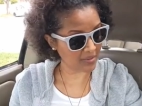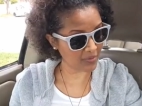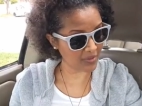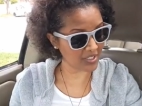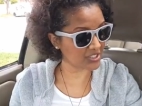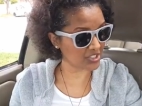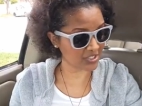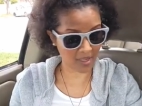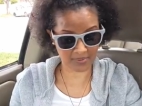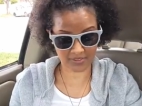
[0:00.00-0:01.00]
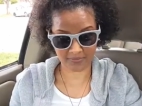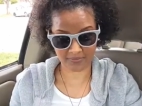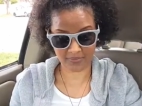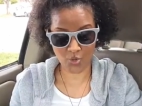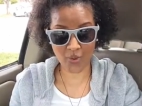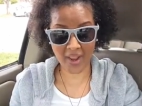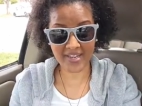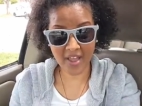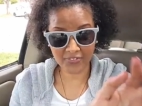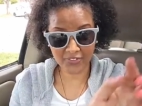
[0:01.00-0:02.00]
Well, it stops right
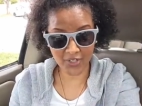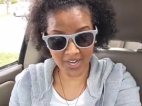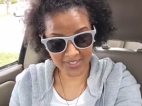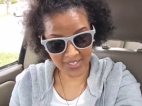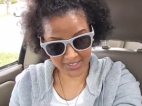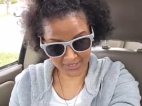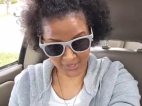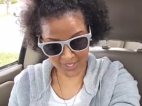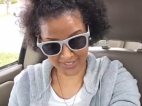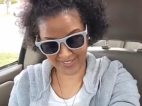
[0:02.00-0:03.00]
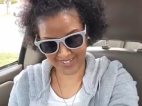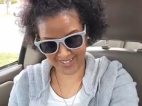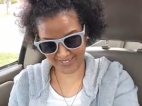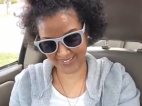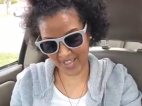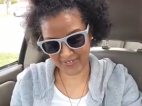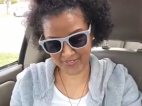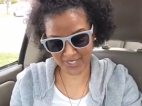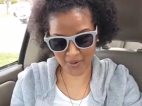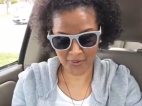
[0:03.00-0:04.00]
after I I started the live
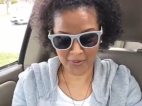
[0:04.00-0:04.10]
show.